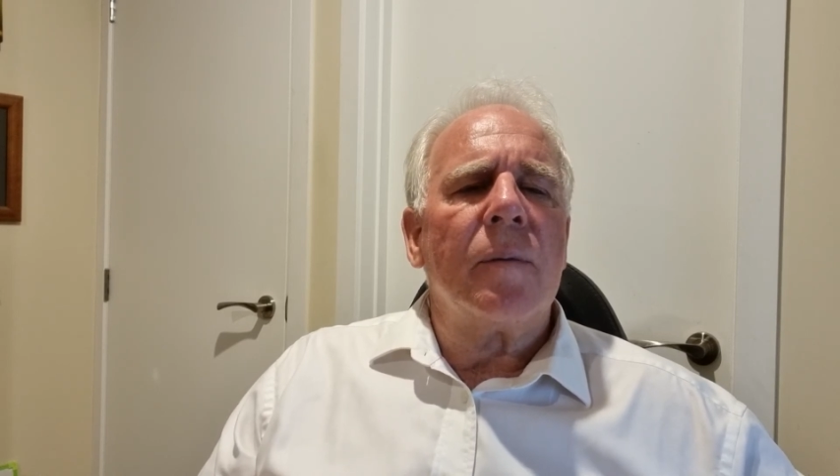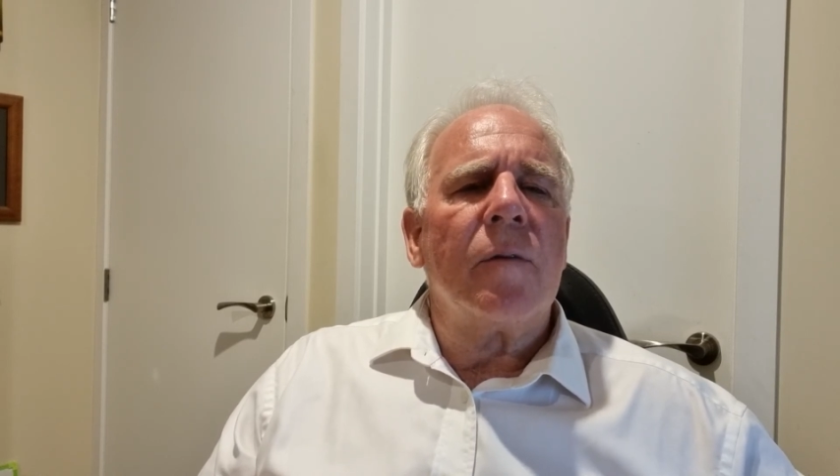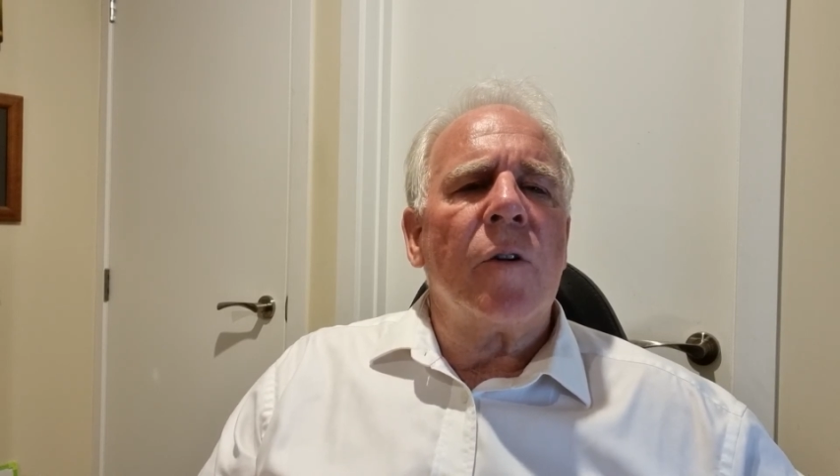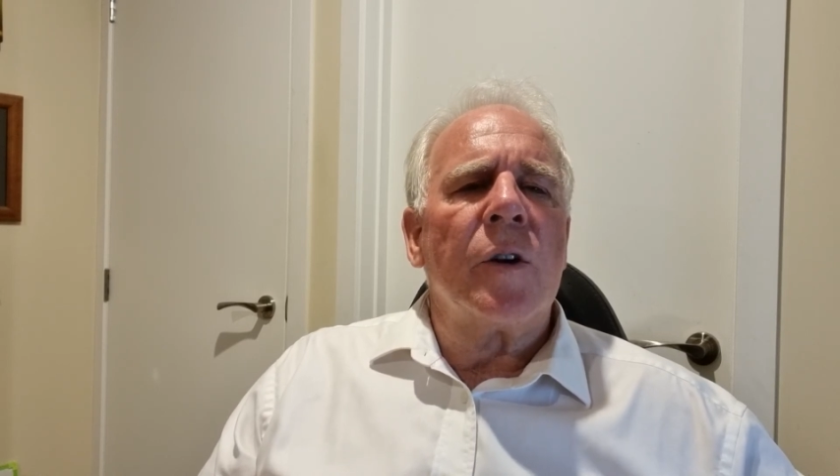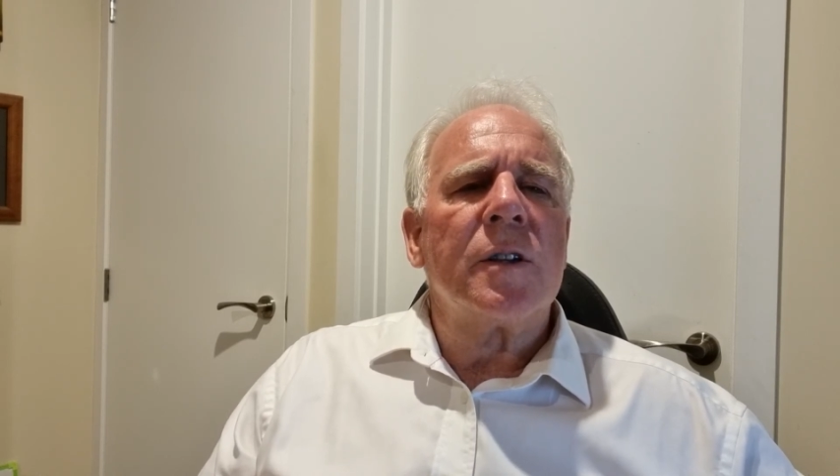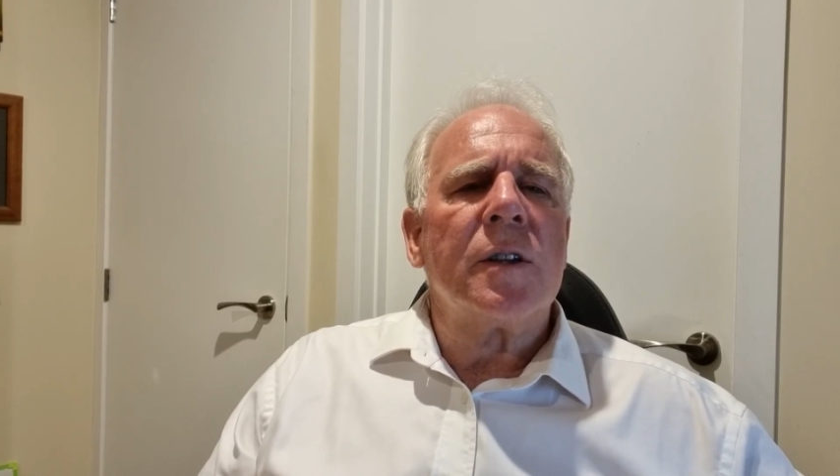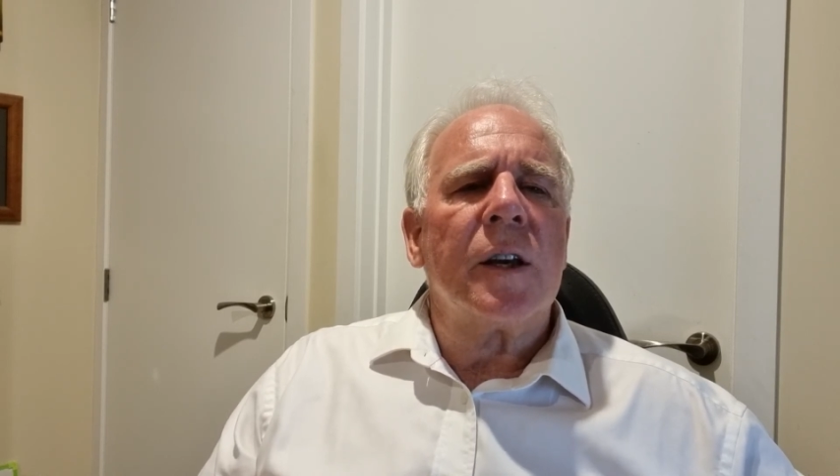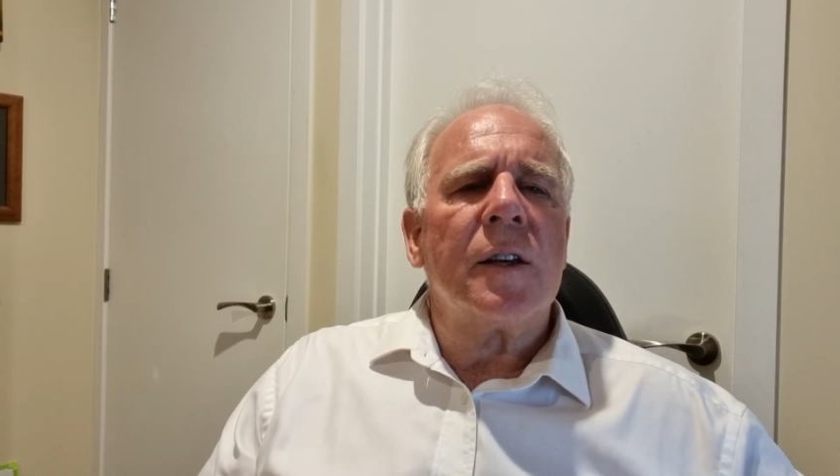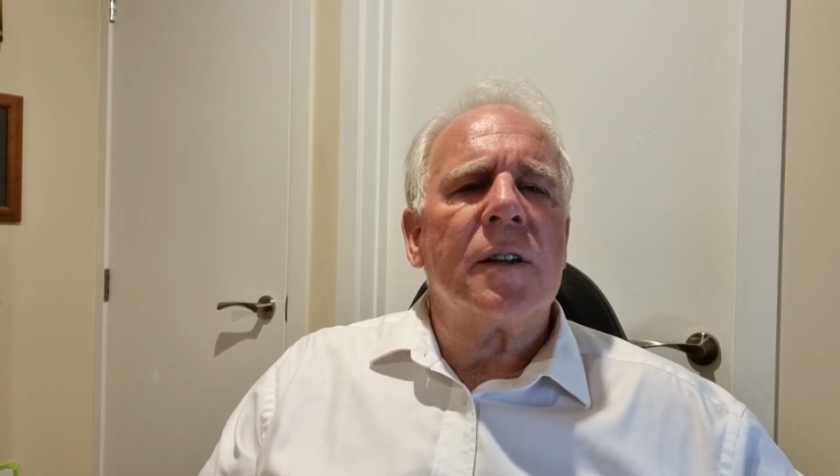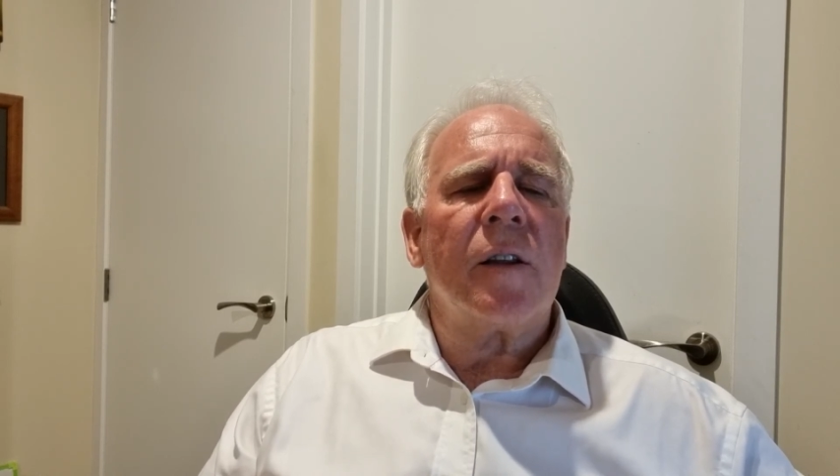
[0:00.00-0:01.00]
various
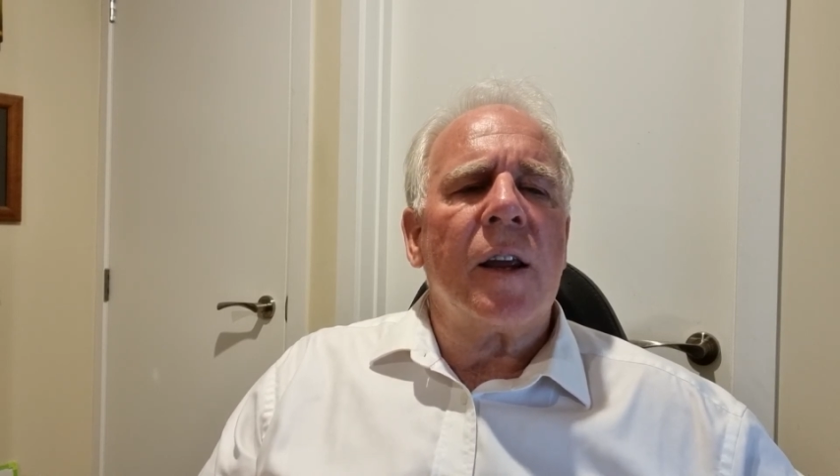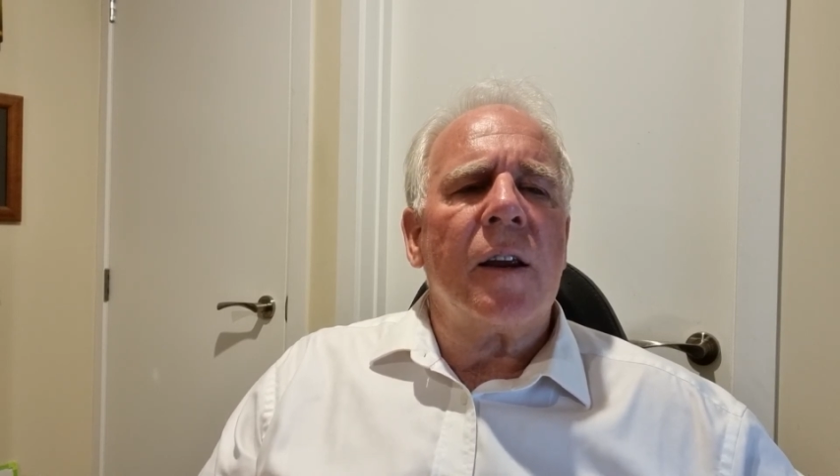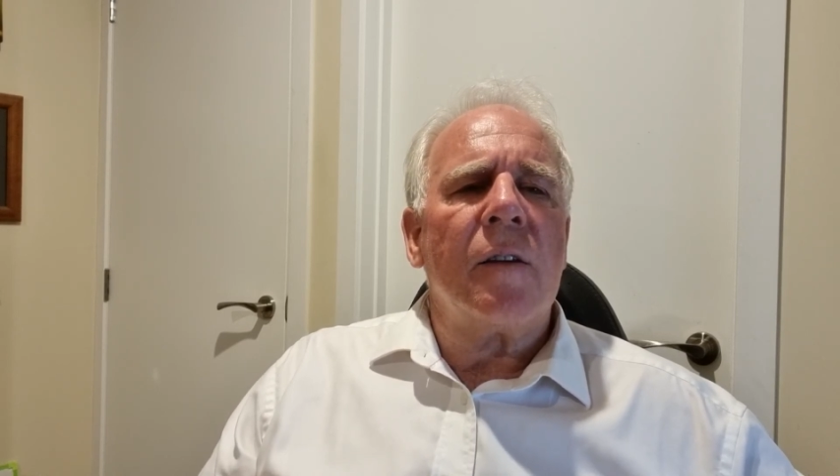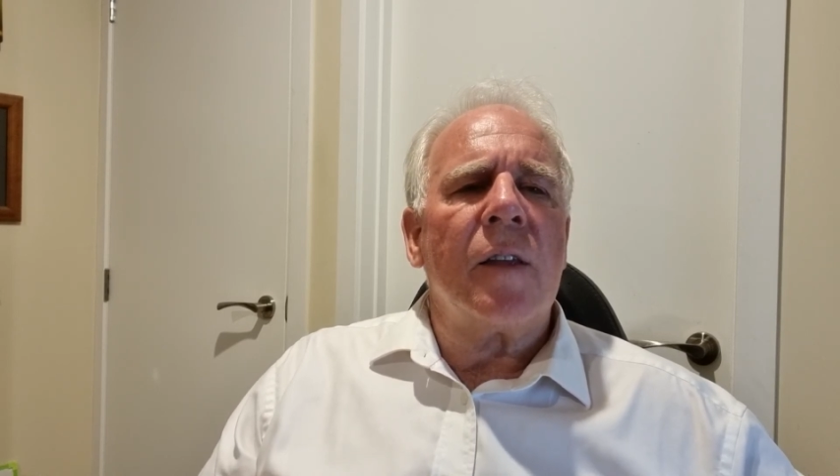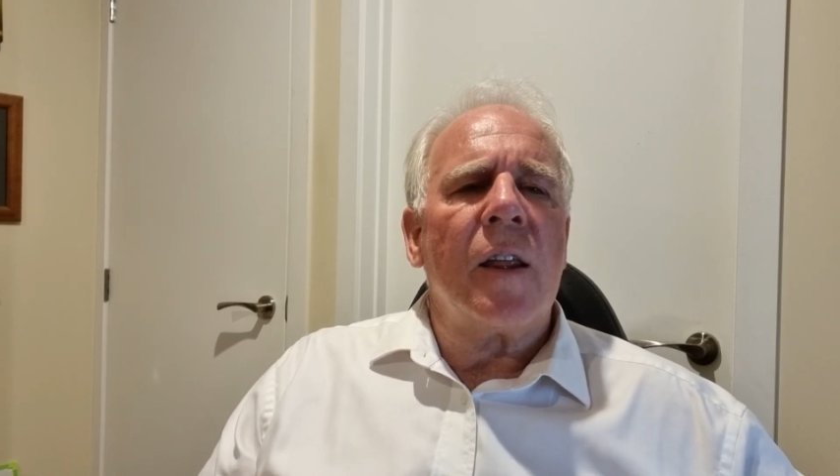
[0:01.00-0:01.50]
things that they